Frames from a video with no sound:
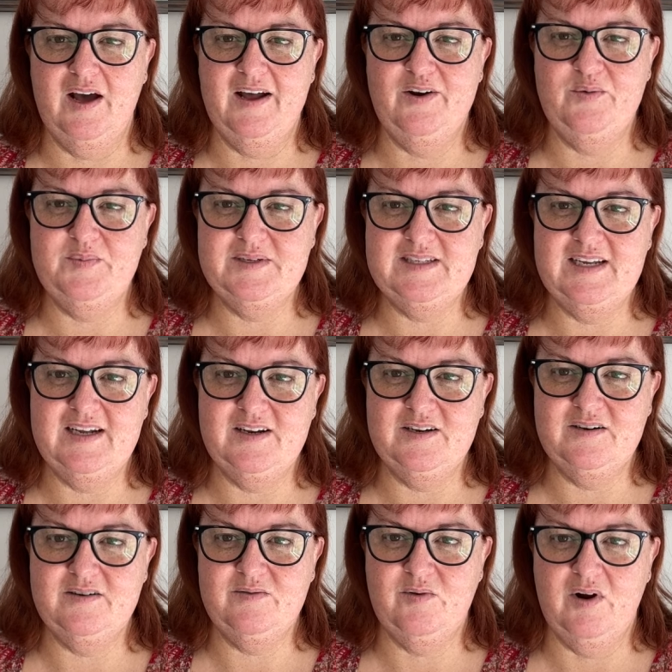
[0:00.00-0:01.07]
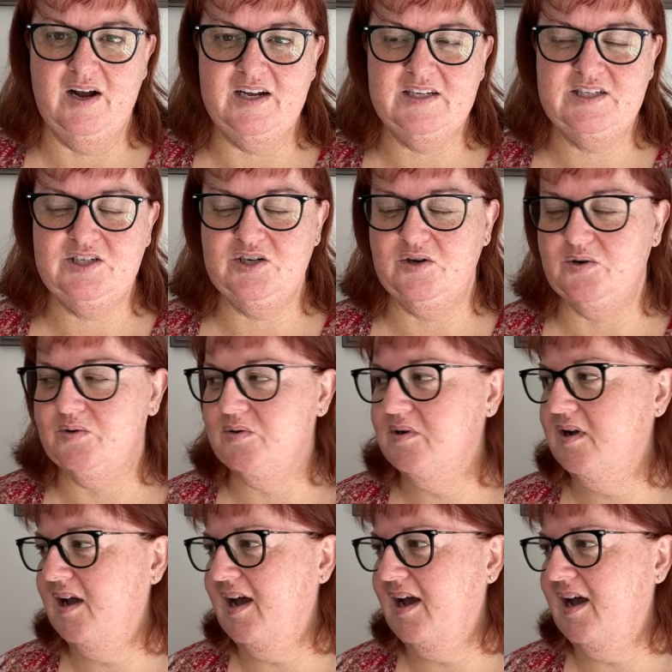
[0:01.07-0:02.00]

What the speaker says: 100% right still.